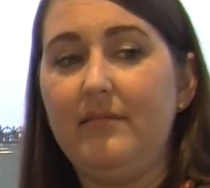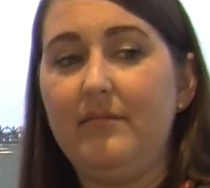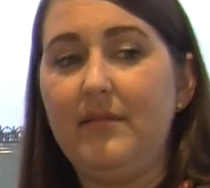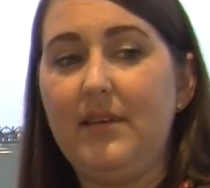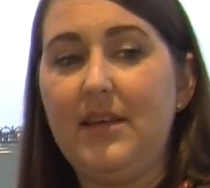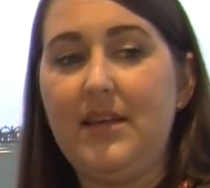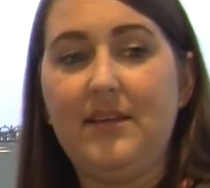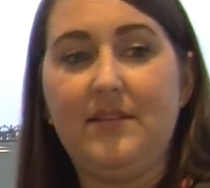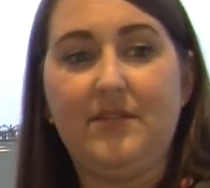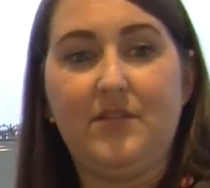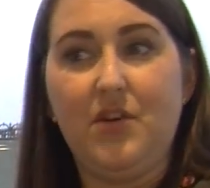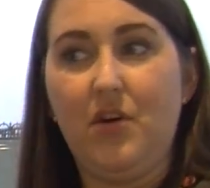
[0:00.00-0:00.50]

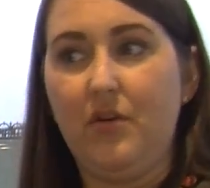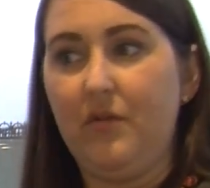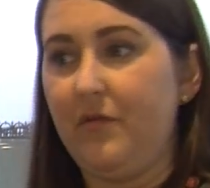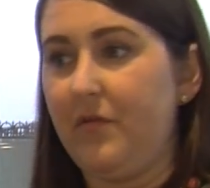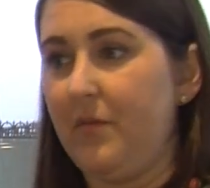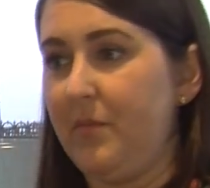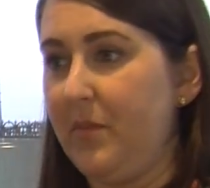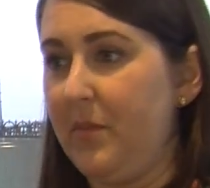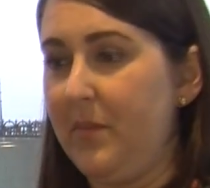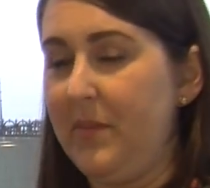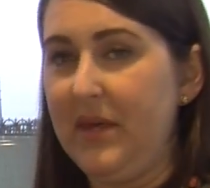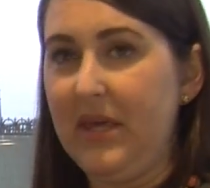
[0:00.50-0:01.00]
He's known
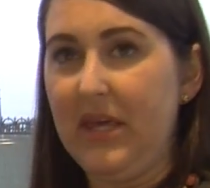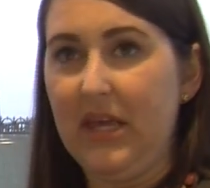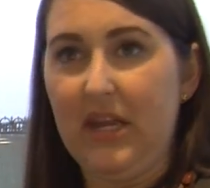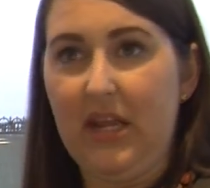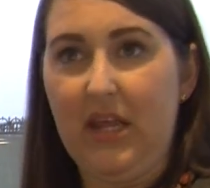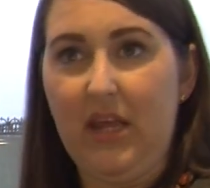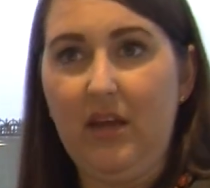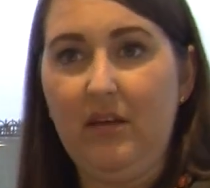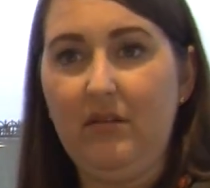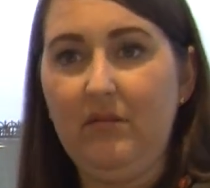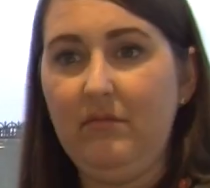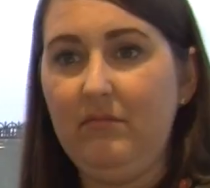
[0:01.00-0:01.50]
from the
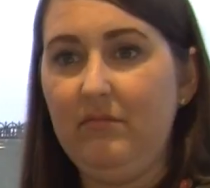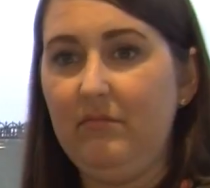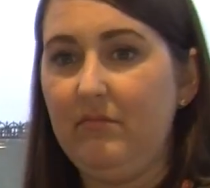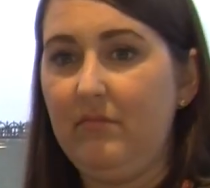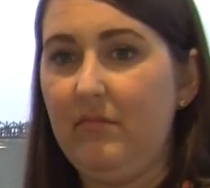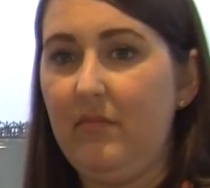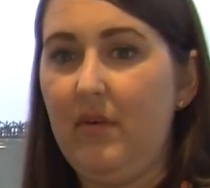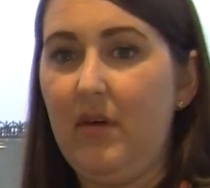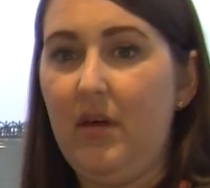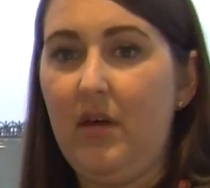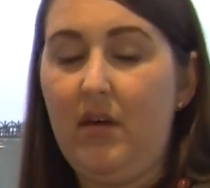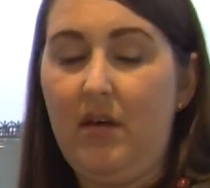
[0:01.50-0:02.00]
beginning.
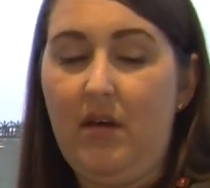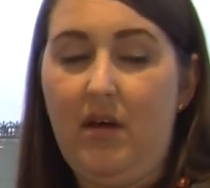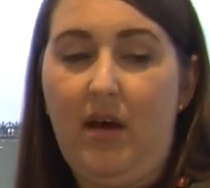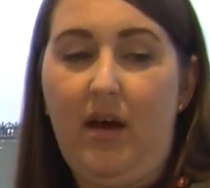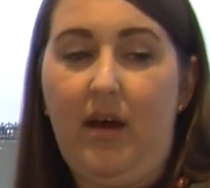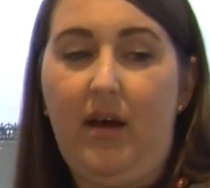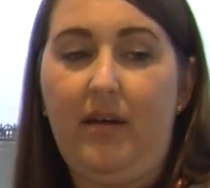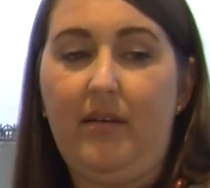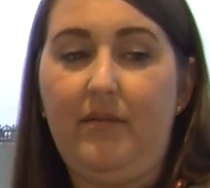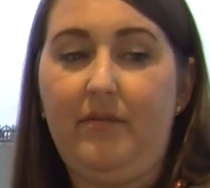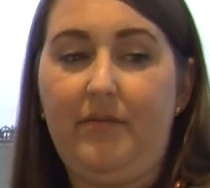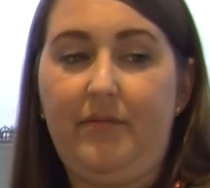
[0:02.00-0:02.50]

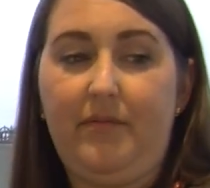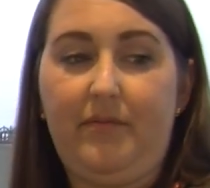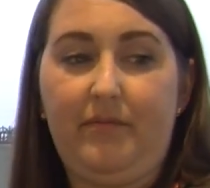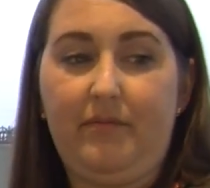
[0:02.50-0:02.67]
I've